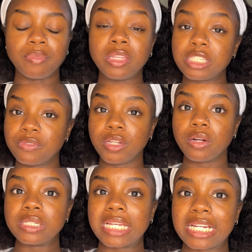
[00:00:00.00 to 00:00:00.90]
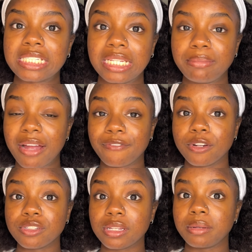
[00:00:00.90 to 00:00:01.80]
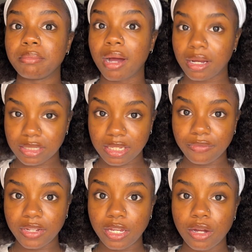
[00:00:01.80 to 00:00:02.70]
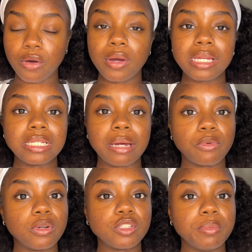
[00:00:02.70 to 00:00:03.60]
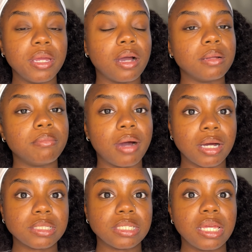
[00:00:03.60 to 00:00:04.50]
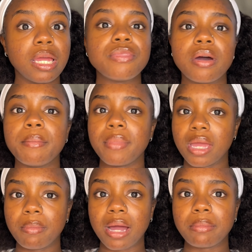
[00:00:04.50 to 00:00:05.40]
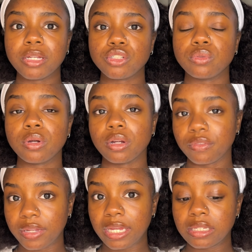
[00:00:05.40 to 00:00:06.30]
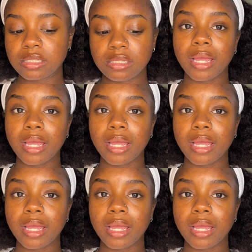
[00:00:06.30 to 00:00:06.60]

This video is actually my first unboxing video, and I'm going to be unboxing the Made by Mitchell curve case.